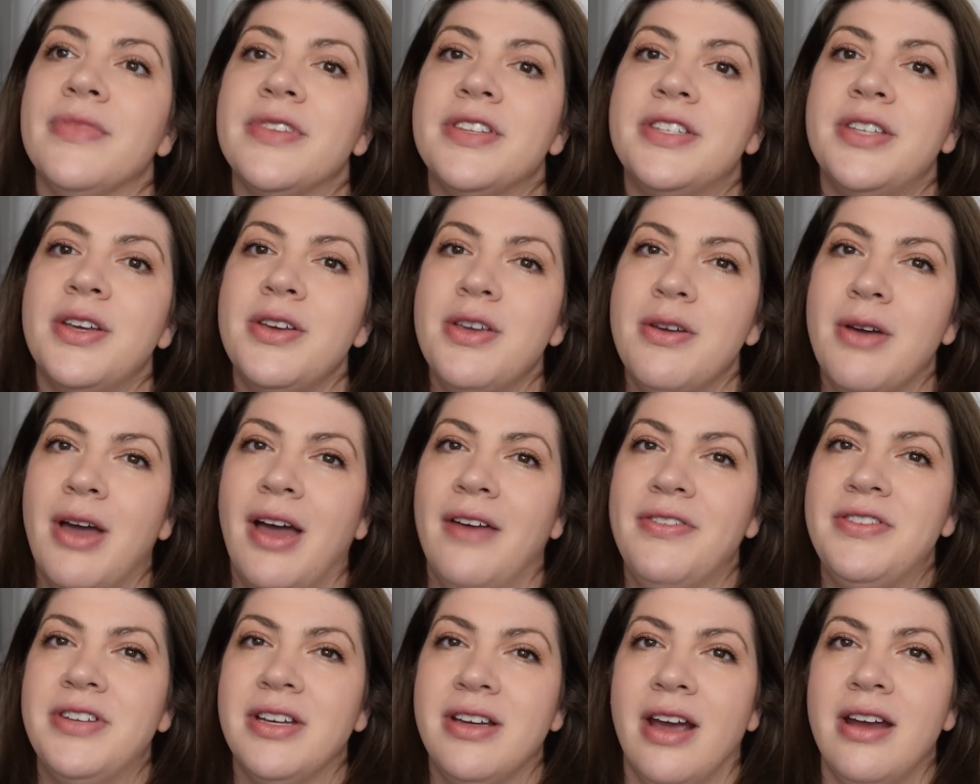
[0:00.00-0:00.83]
So you
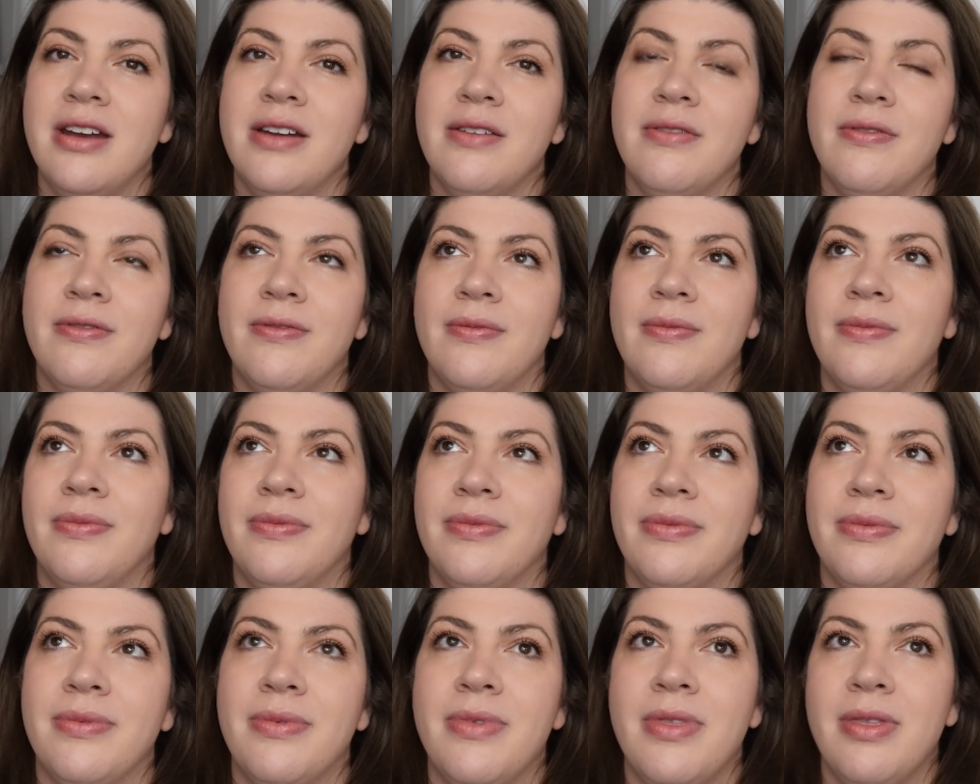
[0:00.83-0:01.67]
have to kind of
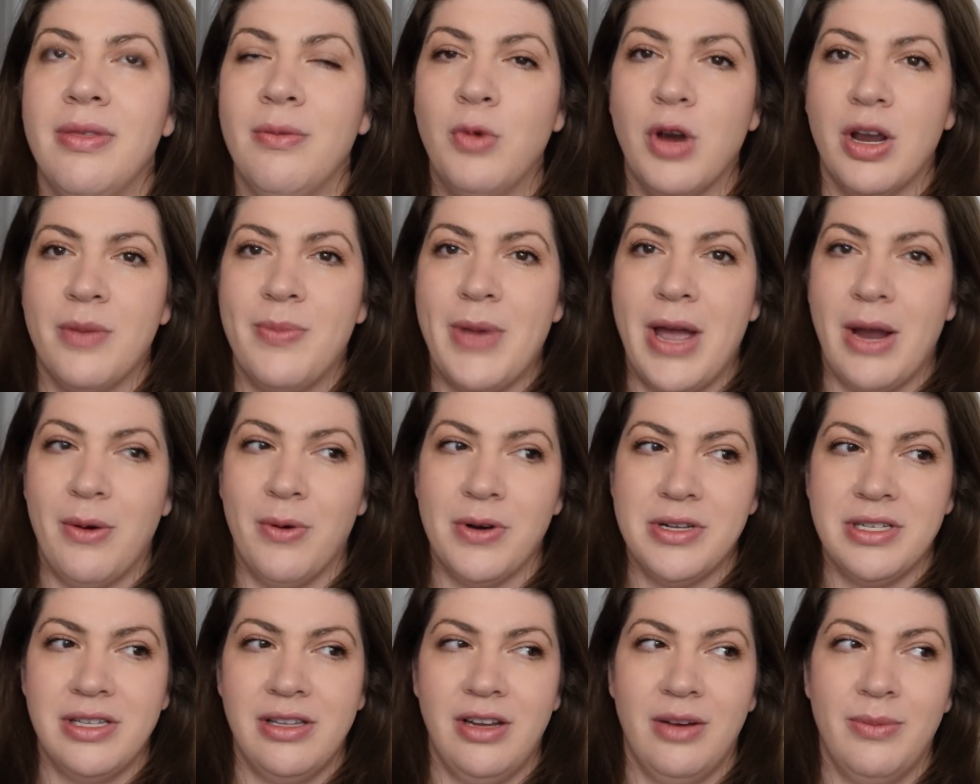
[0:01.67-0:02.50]
work
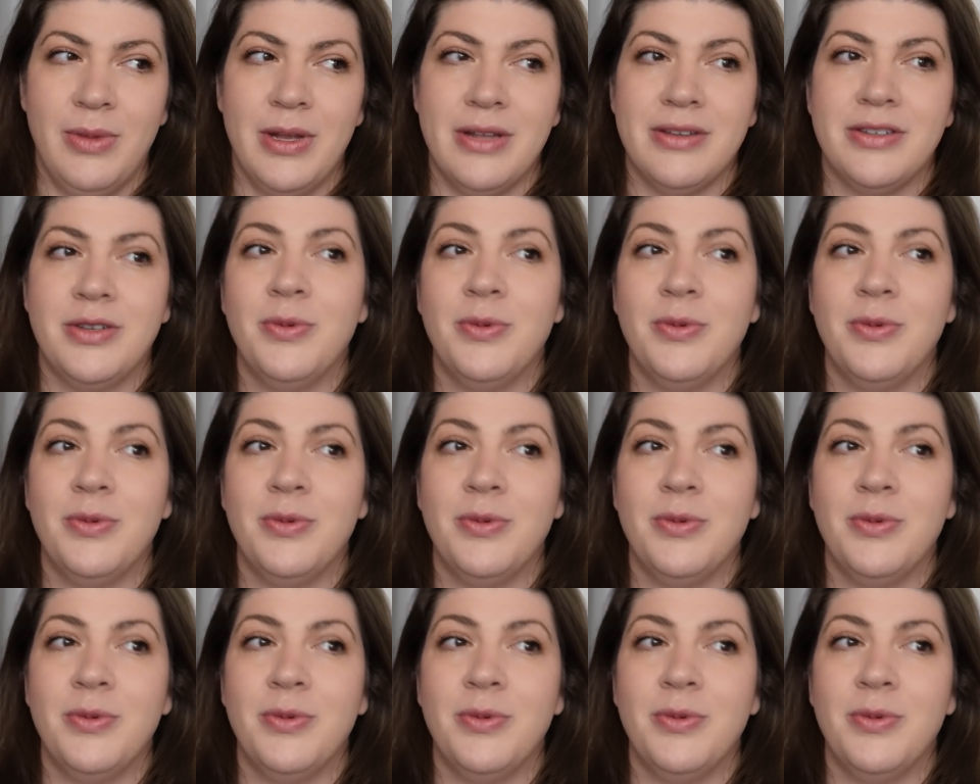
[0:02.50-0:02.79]
backwards a little bit.